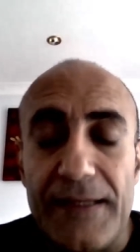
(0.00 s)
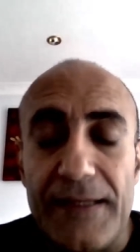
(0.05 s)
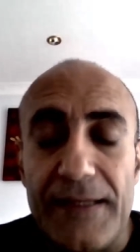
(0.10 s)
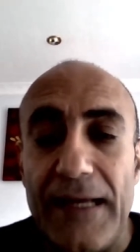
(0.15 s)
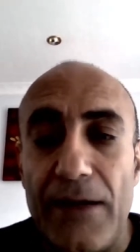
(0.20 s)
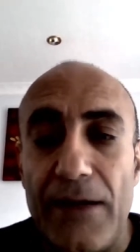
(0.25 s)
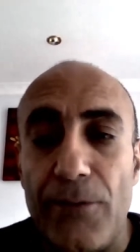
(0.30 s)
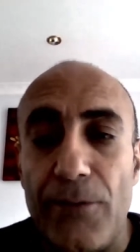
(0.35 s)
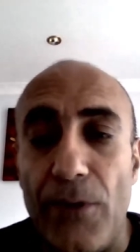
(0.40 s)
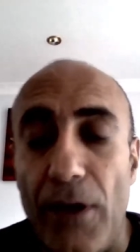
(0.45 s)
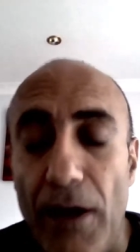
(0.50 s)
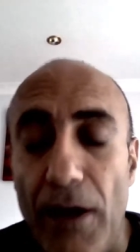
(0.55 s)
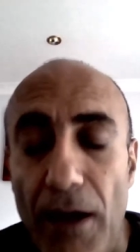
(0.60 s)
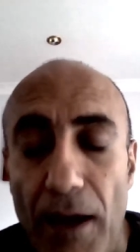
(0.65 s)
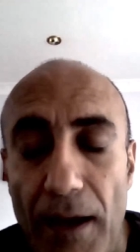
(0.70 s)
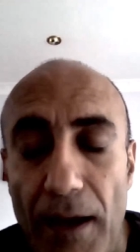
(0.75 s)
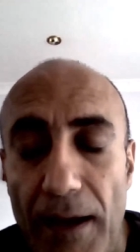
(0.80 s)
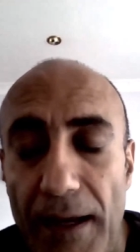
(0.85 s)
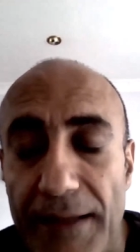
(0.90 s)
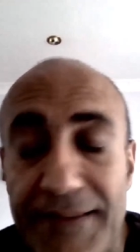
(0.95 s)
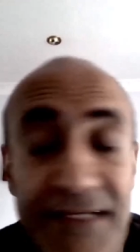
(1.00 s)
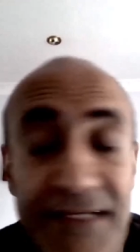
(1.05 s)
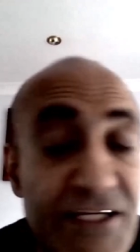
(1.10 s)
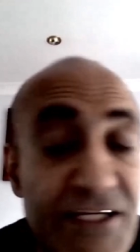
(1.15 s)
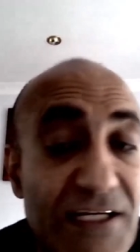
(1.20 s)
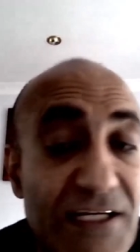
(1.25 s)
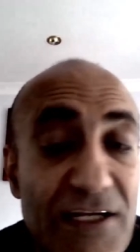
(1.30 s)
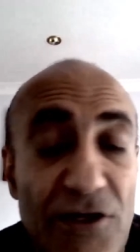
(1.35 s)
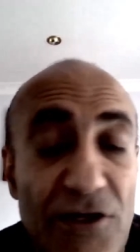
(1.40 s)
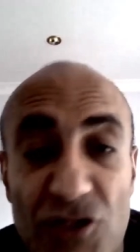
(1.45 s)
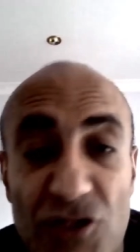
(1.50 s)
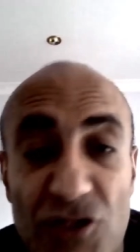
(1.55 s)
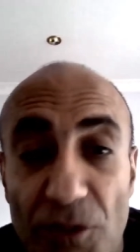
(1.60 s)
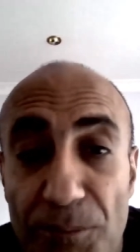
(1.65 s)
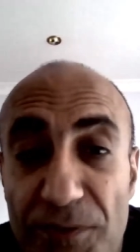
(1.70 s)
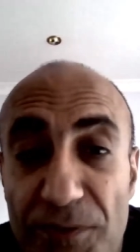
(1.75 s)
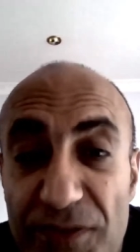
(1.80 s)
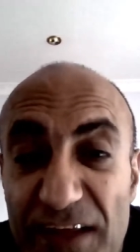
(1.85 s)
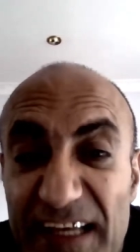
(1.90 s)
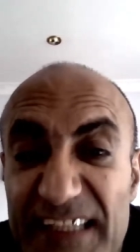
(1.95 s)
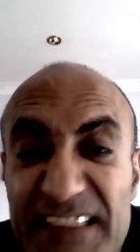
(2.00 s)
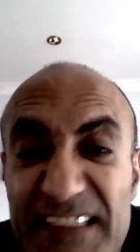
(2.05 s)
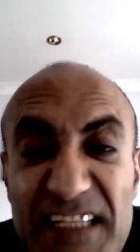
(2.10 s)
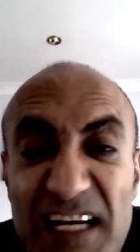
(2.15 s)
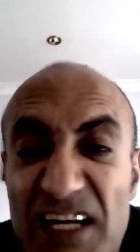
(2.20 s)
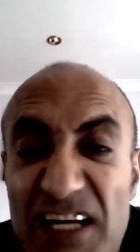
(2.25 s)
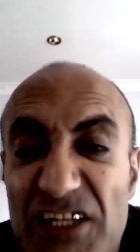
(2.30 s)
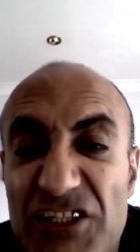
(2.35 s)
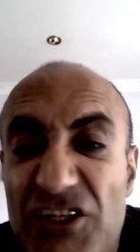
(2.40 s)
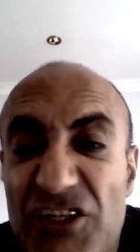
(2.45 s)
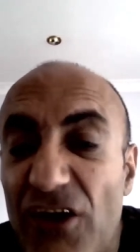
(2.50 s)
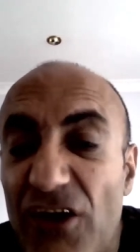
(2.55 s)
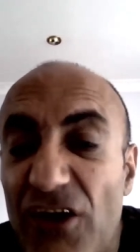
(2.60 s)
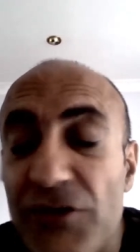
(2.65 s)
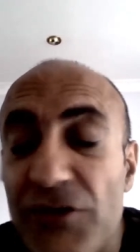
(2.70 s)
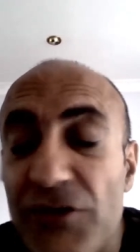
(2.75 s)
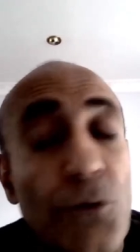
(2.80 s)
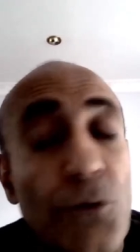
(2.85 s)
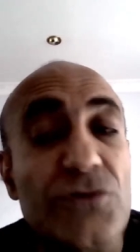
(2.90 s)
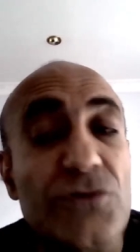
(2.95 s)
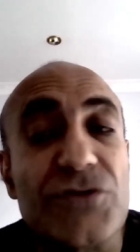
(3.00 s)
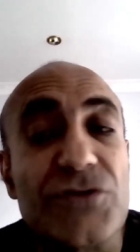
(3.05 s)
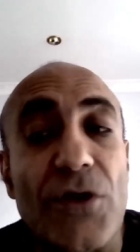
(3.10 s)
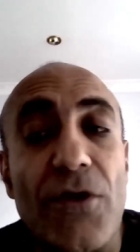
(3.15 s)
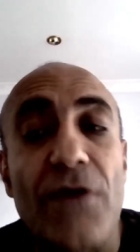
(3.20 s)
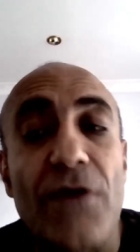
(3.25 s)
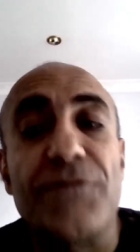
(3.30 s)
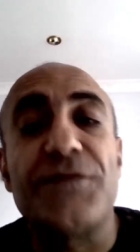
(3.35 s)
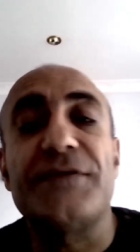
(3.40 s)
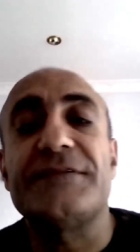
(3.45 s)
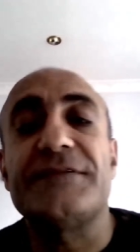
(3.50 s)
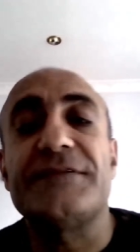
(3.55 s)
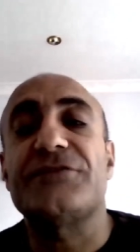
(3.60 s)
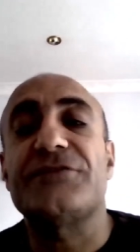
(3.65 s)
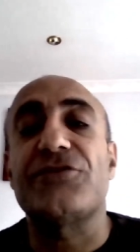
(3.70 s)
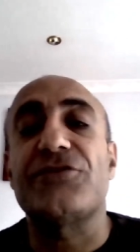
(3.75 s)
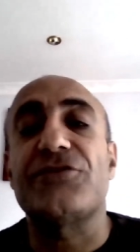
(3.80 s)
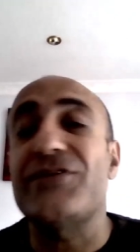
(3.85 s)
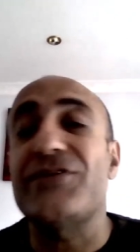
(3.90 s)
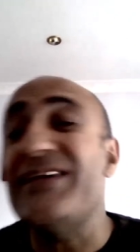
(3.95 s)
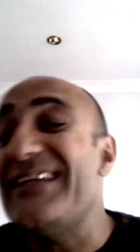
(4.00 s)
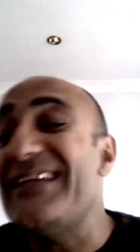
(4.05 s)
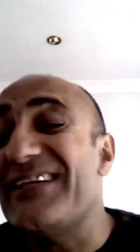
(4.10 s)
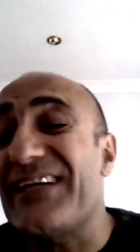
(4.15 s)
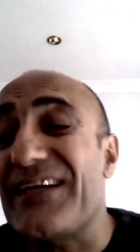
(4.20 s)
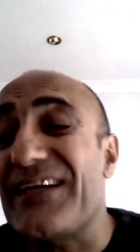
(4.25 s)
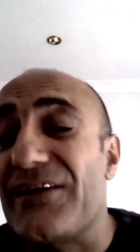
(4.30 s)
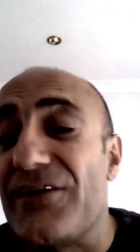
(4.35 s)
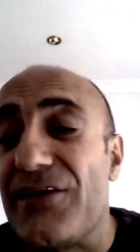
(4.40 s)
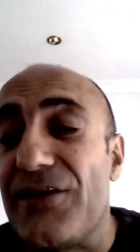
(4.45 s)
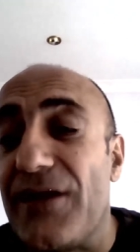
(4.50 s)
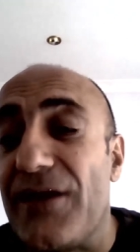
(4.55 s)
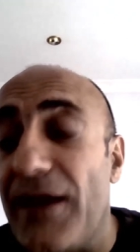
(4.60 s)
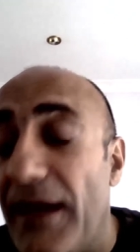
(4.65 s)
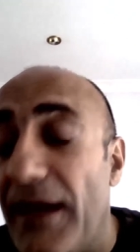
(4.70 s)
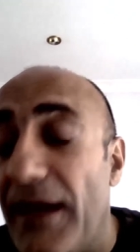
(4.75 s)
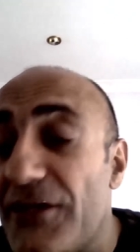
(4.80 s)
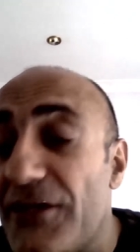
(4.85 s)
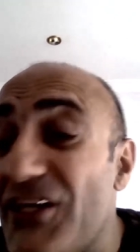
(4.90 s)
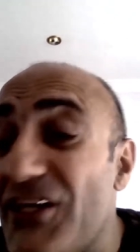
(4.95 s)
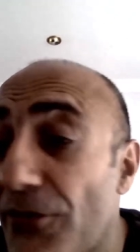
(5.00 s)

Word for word: Now, additionally, on top of this, Sharjah also offers a strategic uh,